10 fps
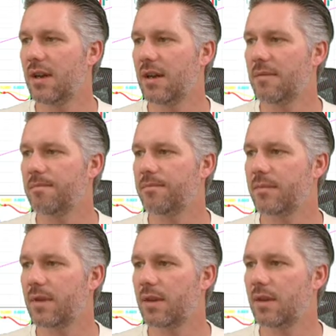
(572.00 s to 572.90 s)

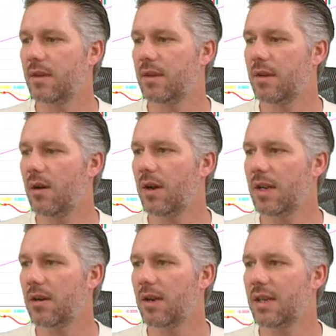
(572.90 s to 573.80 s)

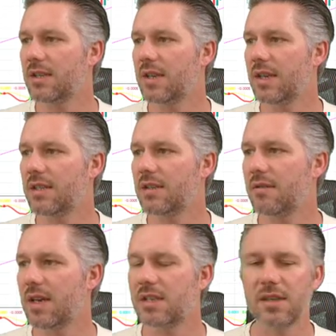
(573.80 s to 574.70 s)
highly likely a change of
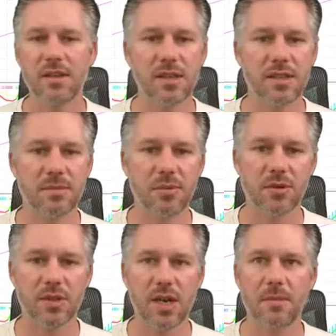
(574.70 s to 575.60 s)
direction and this to
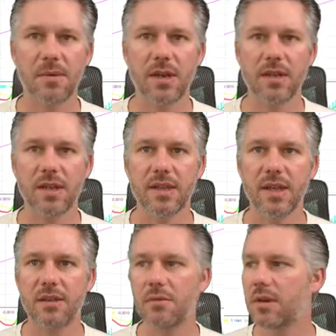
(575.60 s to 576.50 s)
push up, and then the
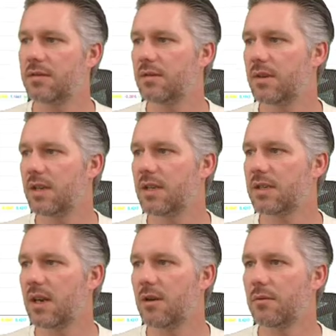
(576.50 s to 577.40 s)
other one is
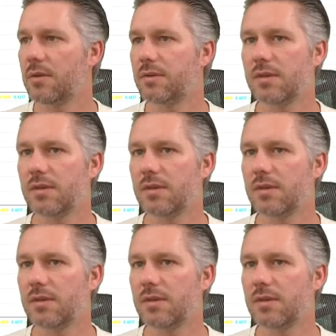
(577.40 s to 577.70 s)
gold.